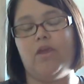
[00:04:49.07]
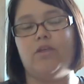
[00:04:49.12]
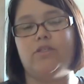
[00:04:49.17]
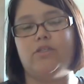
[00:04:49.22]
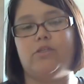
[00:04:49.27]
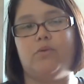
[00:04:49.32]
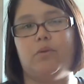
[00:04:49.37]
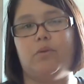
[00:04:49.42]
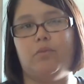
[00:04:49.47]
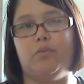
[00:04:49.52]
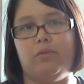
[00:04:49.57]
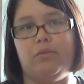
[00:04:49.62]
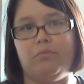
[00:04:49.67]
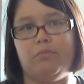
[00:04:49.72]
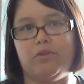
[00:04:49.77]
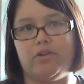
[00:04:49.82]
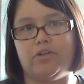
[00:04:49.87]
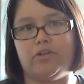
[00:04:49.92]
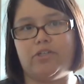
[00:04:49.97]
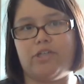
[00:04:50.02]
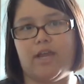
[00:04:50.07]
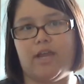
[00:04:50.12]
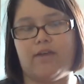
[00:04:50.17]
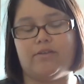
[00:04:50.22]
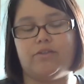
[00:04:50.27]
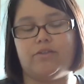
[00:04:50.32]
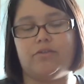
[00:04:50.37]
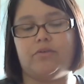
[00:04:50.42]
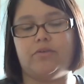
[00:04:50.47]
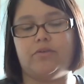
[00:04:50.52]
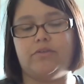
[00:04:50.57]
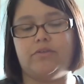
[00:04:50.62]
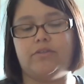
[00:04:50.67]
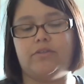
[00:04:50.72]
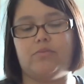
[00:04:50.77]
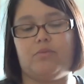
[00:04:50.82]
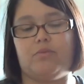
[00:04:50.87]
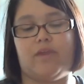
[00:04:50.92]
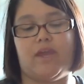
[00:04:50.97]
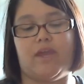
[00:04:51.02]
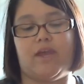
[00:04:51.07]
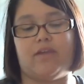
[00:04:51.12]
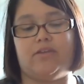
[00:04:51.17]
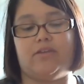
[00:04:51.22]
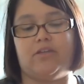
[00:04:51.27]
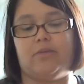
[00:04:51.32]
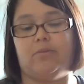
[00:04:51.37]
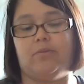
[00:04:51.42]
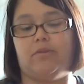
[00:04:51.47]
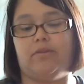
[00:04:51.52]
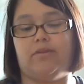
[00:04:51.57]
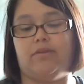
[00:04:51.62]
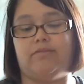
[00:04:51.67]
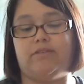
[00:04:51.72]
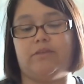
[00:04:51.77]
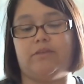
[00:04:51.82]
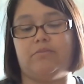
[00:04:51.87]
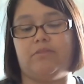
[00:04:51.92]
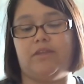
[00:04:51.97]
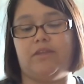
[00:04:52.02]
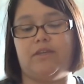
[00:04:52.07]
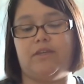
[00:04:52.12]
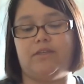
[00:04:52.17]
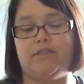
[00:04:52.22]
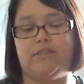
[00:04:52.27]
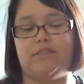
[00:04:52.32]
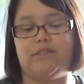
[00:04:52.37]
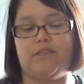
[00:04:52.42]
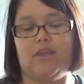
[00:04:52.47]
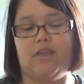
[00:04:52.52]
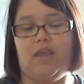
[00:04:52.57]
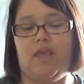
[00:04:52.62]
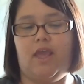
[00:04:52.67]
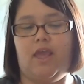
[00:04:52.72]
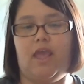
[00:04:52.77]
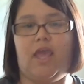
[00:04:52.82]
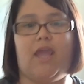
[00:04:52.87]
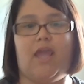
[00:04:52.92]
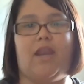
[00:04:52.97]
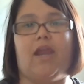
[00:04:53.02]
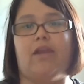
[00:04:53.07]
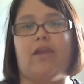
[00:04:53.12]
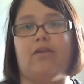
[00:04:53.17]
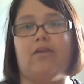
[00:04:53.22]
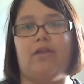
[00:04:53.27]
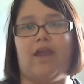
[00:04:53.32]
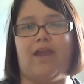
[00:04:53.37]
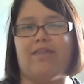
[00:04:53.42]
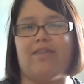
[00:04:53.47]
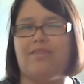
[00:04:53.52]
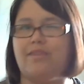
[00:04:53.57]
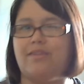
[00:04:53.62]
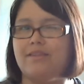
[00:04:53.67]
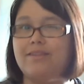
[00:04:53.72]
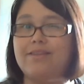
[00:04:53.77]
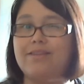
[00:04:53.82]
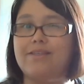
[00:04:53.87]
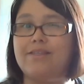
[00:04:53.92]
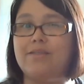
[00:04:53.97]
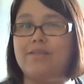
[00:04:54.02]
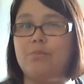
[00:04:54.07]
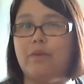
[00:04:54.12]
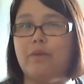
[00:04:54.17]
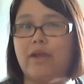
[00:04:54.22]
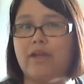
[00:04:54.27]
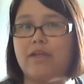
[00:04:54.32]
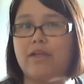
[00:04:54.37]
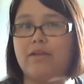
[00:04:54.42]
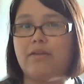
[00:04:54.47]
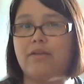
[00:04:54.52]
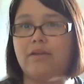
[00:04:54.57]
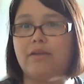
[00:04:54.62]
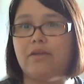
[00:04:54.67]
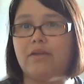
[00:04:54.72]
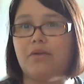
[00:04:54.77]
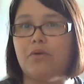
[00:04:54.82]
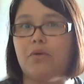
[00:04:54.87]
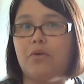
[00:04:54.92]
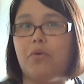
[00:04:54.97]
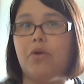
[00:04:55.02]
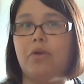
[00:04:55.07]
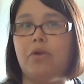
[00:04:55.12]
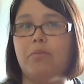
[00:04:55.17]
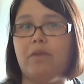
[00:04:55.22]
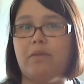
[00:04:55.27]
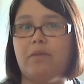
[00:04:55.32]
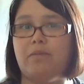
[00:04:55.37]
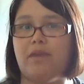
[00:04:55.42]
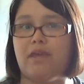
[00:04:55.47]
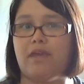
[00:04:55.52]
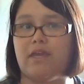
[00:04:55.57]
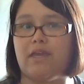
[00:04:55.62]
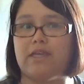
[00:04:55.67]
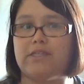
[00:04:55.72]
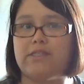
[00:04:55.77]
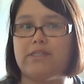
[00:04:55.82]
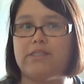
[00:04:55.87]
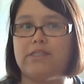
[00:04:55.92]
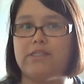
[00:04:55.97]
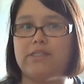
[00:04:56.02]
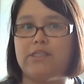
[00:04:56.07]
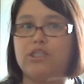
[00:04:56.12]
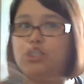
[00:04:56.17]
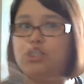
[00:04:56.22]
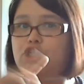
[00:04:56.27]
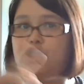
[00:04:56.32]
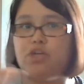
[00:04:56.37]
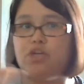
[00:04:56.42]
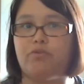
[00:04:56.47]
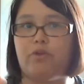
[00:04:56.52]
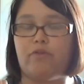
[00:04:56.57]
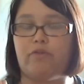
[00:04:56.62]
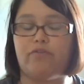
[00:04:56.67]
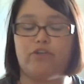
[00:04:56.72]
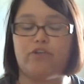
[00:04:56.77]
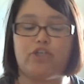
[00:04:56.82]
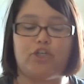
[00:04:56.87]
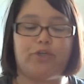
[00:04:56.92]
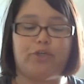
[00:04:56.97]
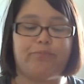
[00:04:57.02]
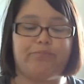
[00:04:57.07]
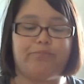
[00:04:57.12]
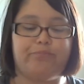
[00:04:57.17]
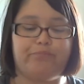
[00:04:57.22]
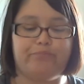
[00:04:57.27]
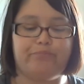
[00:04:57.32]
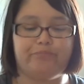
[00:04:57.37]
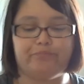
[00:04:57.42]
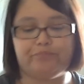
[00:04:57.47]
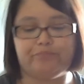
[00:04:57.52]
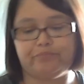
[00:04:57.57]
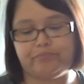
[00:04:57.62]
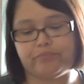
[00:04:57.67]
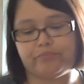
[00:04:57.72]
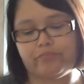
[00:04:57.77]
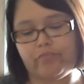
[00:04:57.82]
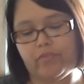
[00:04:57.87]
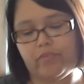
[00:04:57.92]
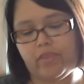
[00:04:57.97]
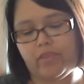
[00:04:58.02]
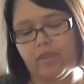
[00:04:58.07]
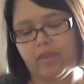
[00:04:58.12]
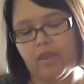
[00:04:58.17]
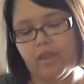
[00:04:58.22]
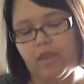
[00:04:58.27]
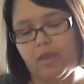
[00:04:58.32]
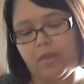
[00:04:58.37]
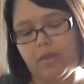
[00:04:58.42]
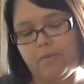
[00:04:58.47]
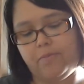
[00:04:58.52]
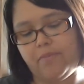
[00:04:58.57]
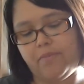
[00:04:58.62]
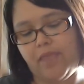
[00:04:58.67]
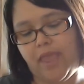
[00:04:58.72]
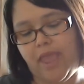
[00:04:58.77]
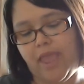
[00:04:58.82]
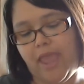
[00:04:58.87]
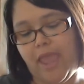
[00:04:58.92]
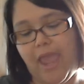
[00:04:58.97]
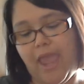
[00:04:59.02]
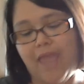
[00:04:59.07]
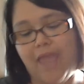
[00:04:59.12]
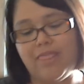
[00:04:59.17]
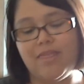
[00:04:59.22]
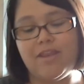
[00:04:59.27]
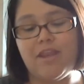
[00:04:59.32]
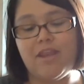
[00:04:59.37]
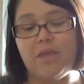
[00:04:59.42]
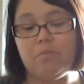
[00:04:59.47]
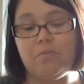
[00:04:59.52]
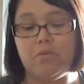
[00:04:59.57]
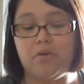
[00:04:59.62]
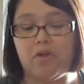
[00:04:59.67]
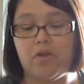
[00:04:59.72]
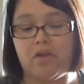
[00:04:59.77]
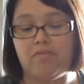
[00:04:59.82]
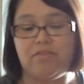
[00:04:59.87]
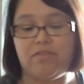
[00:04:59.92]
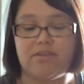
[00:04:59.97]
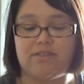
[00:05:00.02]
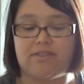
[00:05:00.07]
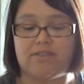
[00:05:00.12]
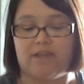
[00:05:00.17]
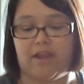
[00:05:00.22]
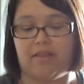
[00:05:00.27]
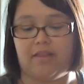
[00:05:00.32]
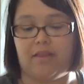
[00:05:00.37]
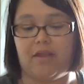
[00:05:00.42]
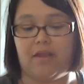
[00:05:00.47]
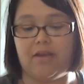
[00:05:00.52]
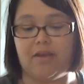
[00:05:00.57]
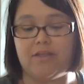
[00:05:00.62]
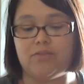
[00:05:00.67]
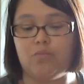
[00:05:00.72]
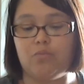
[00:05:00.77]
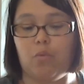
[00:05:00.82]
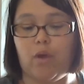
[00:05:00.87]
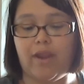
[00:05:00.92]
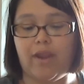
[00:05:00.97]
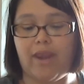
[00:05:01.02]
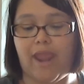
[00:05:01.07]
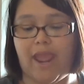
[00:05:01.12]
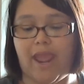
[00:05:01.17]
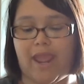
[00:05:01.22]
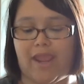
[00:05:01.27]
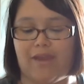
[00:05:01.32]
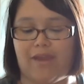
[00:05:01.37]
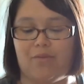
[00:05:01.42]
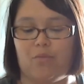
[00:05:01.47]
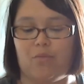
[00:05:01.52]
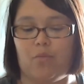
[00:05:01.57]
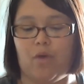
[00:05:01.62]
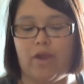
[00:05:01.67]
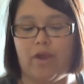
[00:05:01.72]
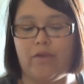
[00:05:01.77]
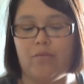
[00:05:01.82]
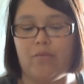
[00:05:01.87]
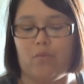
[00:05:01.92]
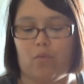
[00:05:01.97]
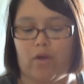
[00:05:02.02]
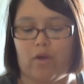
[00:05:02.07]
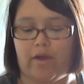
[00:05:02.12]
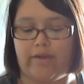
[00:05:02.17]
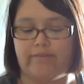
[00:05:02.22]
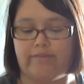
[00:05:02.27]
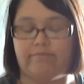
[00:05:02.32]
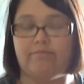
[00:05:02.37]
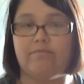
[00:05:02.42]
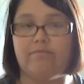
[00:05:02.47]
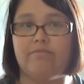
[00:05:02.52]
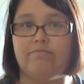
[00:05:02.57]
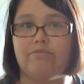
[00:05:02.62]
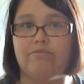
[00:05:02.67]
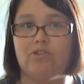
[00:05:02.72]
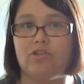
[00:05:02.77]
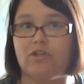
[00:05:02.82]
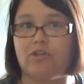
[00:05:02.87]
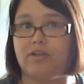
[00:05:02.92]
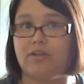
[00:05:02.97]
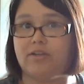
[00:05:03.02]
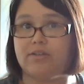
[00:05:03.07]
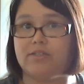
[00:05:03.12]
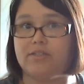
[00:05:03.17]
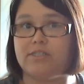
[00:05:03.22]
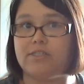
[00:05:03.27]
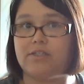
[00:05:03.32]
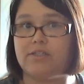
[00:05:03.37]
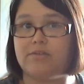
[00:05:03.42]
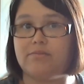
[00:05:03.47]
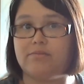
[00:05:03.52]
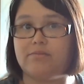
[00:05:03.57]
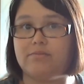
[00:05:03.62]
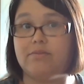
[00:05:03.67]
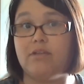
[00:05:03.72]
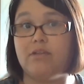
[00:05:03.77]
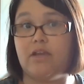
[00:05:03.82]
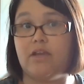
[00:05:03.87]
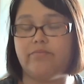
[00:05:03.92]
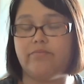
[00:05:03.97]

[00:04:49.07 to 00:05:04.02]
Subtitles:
So when we merged households, we had double of some things. And I think this is mine or maybe his. Don't know for sure. And the number of this die lot is 1811. Should I continue? No.